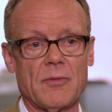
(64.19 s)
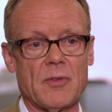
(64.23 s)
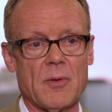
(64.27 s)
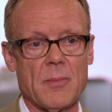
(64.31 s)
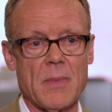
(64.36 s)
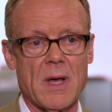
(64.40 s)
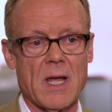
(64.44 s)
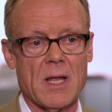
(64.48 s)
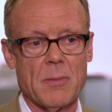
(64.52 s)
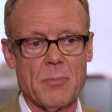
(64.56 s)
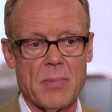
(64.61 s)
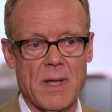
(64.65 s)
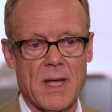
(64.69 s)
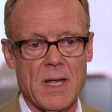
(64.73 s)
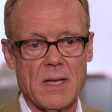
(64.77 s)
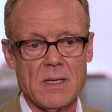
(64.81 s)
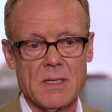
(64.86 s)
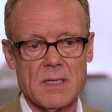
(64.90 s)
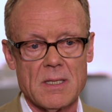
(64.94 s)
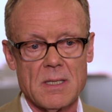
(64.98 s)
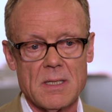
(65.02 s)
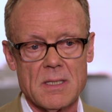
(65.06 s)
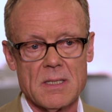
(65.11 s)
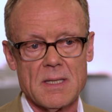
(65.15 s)
for Mike
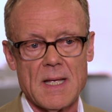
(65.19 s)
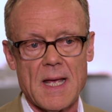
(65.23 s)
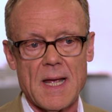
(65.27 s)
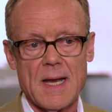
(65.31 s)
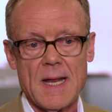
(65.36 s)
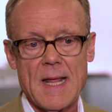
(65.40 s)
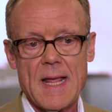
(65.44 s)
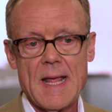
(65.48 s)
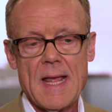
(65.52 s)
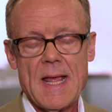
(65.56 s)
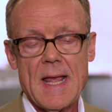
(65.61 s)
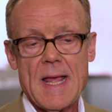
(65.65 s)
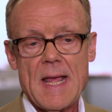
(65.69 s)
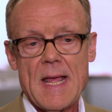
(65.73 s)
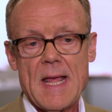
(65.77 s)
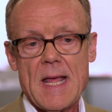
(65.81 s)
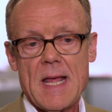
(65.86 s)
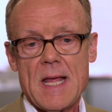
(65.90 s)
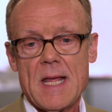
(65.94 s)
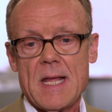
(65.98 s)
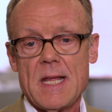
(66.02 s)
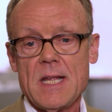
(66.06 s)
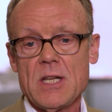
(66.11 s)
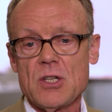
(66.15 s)
Pence is that
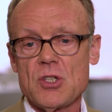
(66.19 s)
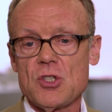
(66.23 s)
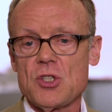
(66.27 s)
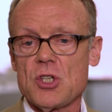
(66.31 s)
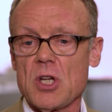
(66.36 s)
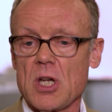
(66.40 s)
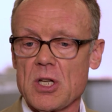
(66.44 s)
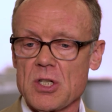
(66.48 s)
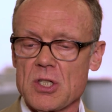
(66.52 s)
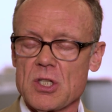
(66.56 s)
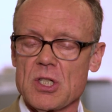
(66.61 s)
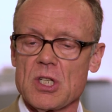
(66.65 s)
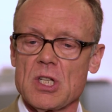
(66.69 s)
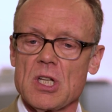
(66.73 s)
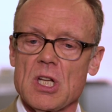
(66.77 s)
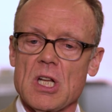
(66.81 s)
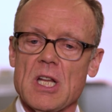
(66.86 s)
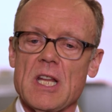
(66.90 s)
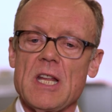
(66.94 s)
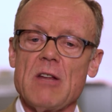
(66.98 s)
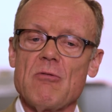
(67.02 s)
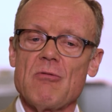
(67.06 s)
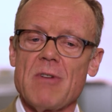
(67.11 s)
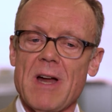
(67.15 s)
he's just,
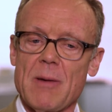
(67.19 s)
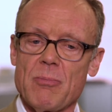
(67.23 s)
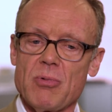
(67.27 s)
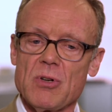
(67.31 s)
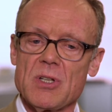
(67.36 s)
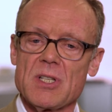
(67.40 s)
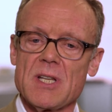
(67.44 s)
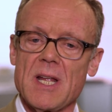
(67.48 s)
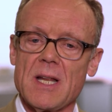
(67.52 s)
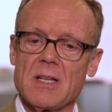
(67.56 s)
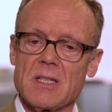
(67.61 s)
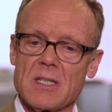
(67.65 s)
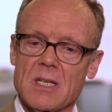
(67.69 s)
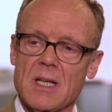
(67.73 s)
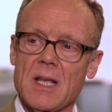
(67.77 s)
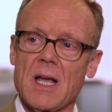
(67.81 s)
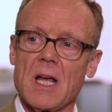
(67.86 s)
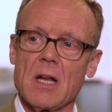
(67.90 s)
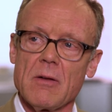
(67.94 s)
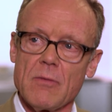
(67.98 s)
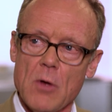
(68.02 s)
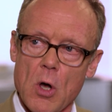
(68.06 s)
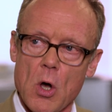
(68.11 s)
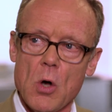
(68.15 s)
he represents the
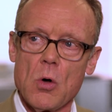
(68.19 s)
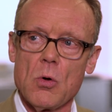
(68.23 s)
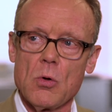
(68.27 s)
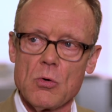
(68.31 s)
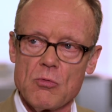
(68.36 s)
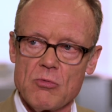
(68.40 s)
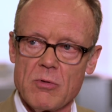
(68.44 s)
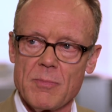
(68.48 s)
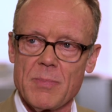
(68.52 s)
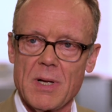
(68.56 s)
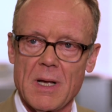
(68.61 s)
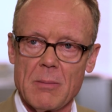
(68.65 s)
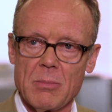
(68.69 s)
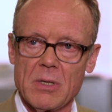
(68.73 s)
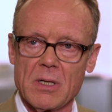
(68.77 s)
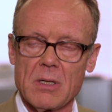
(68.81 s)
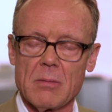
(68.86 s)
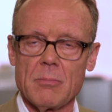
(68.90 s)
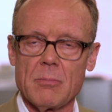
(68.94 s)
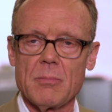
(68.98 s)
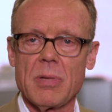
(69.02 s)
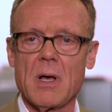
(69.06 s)
kind of old Republican